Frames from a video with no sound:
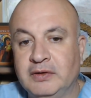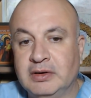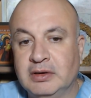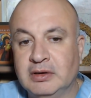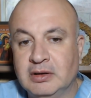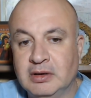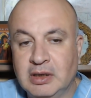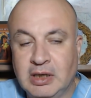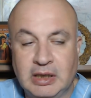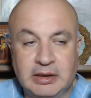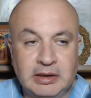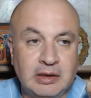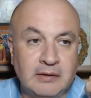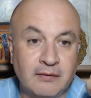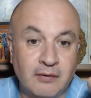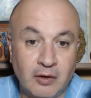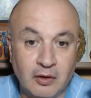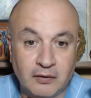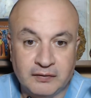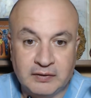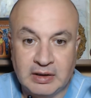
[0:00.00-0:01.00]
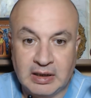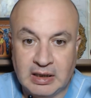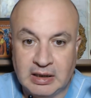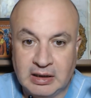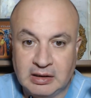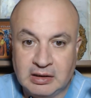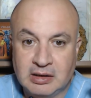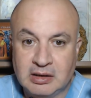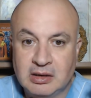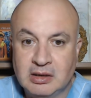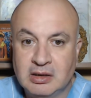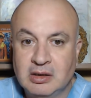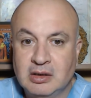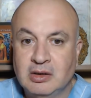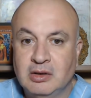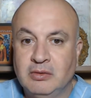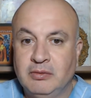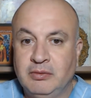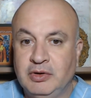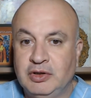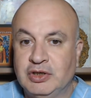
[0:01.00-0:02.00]
uninvolved lung,
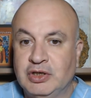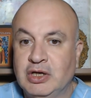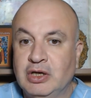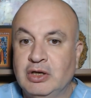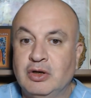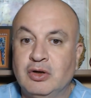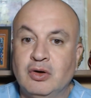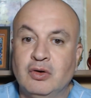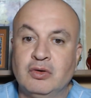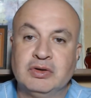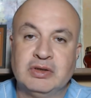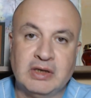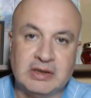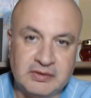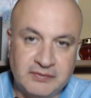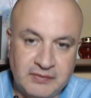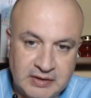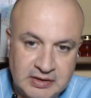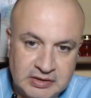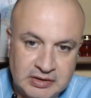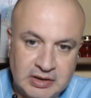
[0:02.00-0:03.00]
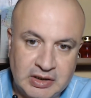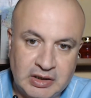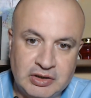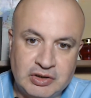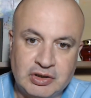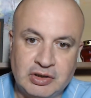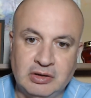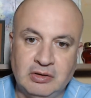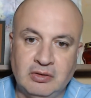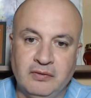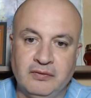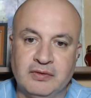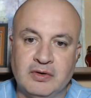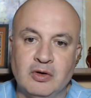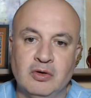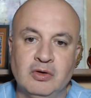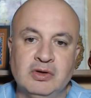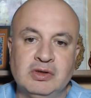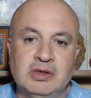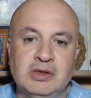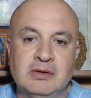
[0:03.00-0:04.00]
which can cause asphyxiation, of
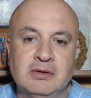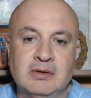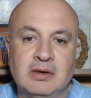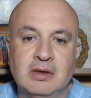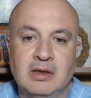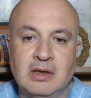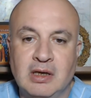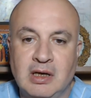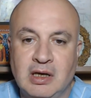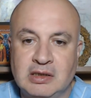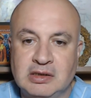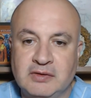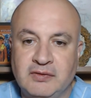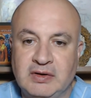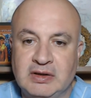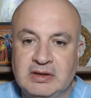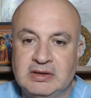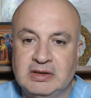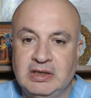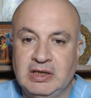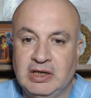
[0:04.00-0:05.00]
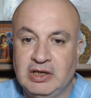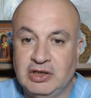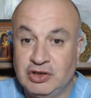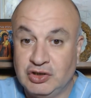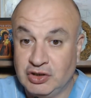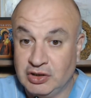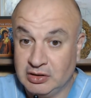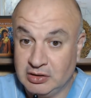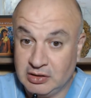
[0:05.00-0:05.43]
course, asphyxiation,